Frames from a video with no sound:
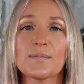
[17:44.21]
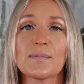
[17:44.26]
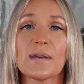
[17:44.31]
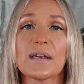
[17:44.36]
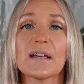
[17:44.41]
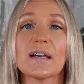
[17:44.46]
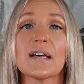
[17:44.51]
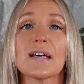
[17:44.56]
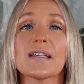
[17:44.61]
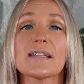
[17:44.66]

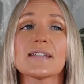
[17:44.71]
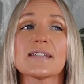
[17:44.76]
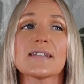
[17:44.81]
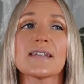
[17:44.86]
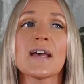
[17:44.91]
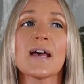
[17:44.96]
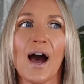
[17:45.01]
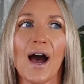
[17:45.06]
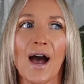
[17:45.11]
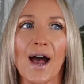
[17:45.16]
because
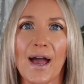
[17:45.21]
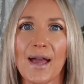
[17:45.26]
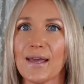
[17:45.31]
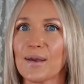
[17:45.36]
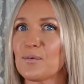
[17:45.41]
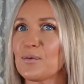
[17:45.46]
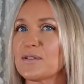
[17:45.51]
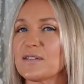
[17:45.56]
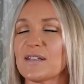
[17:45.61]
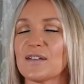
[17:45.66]
I
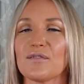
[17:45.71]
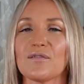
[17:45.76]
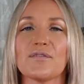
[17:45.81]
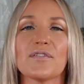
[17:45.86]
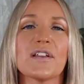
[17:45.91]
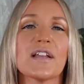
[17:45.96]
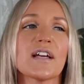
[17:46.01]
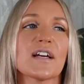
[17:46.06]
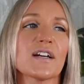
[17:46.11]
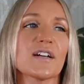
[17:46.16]
was in
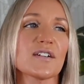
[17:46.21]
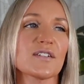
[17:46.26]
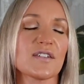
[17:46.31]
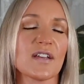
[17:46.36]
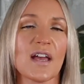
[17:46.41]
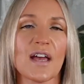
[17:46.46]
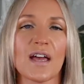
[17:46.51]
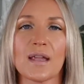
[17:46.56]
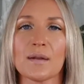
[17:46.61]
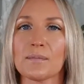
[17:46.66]
flares
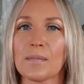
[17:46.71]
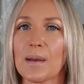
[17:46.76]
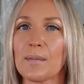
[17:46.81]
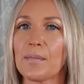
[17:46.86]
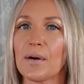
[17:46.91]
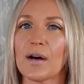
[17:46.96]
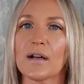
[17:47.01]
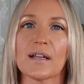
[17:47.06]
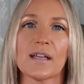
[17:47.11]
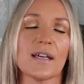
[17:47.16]
and my
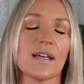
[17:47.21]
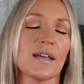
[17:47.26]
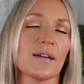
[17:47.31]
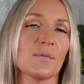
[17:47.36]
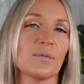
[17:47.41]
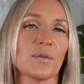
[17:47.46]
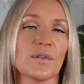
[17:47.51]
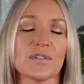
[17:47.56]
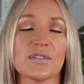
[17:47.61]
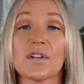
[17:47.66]
body
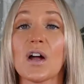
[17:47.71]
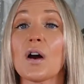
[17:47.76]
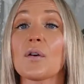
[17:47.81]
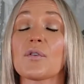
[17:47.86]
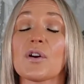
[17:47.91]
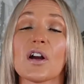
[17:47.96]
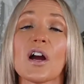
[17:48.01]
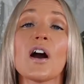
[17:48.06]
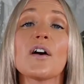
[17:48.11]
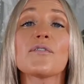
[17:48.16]
was not
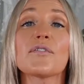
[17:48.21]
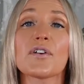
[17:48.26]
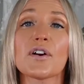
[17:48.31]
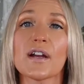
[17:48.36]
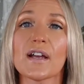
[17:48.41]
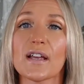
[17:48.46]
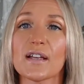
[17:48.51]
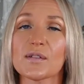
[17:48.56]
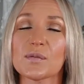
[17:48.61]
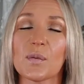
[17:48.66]

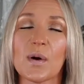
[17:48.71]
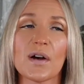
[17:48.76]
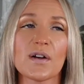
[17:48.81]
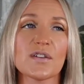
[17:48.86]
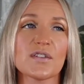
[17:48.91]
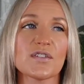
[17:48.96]
recovering as well,